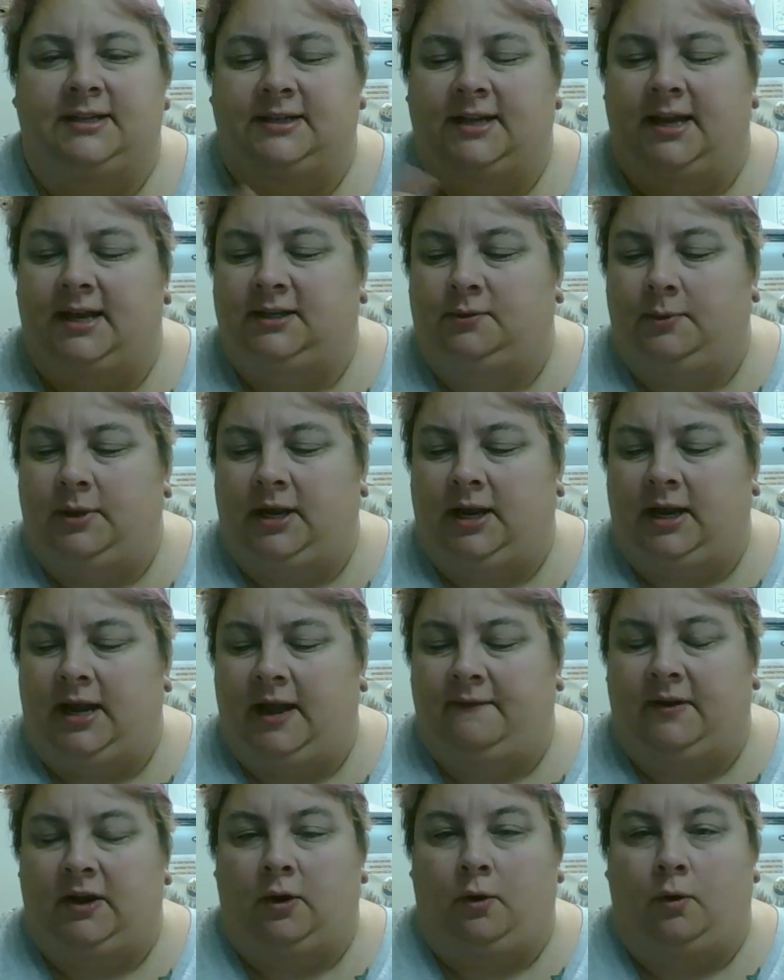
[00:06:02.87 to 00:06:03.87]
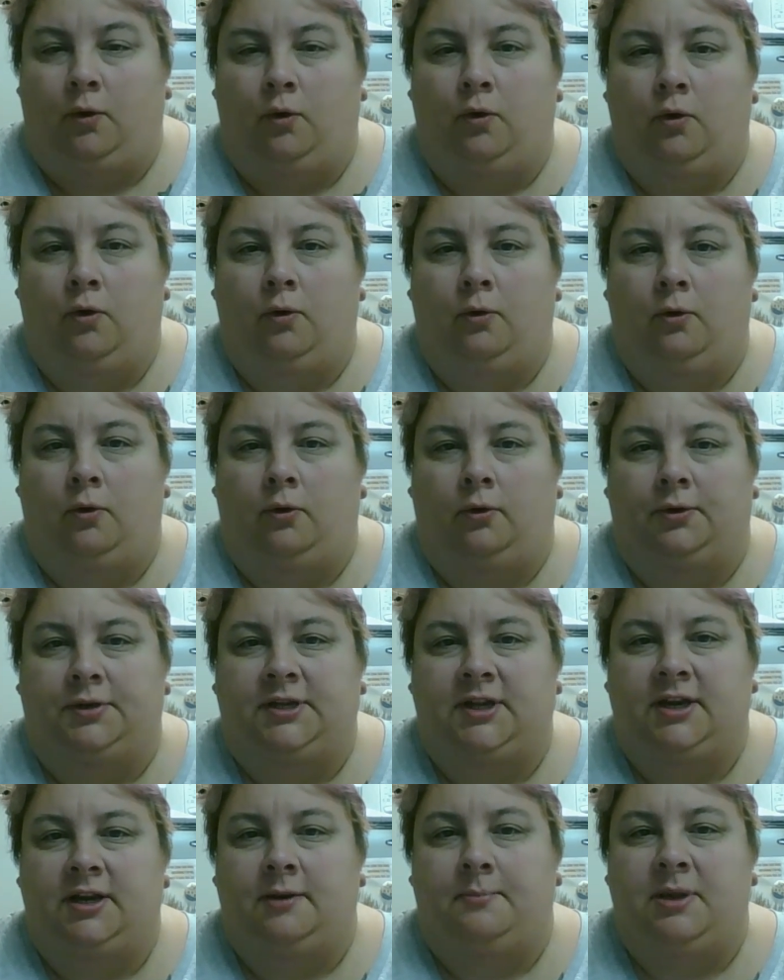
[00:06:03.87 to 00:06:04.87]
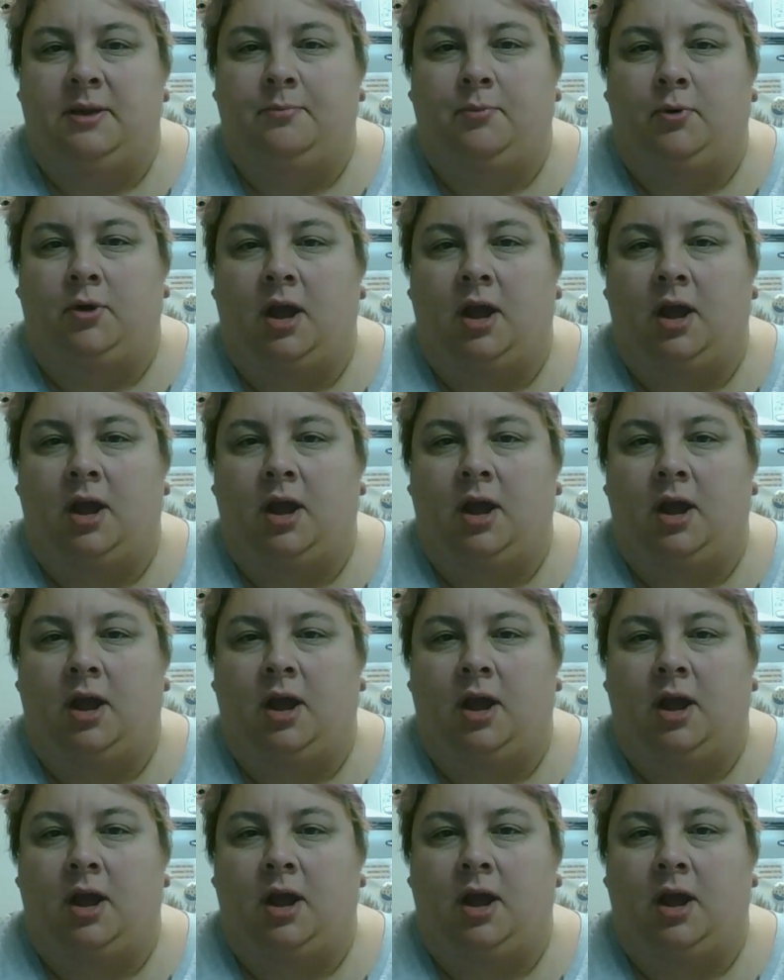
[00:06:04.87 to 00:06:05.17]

last week and having a whole ton of people